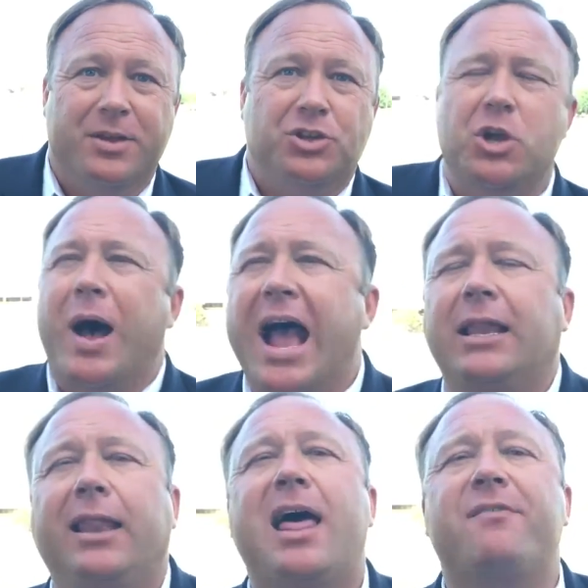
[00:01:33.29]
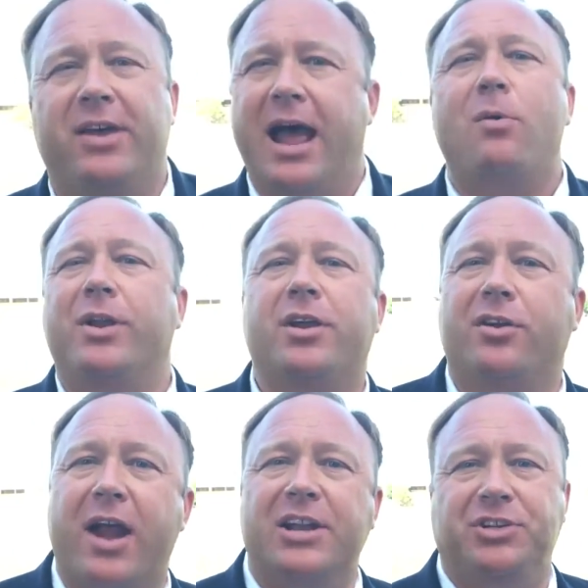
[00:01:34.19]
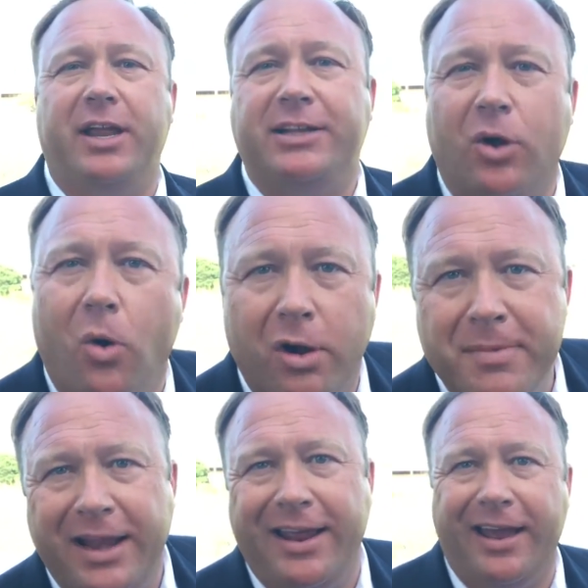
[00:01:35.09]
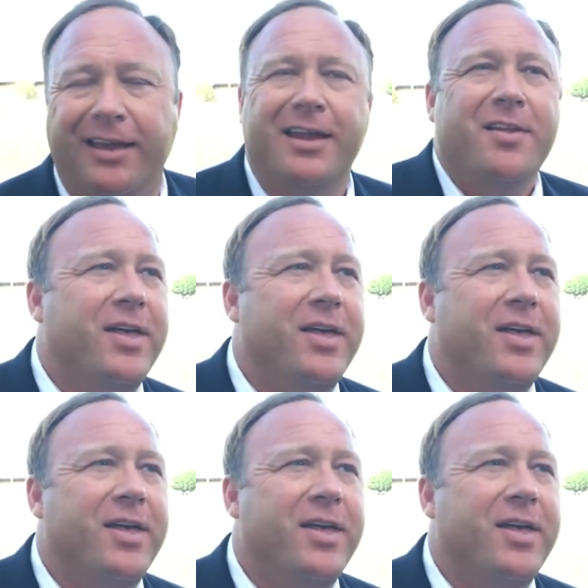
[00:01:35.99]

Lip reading: So I love it. I want to congratulate the whore media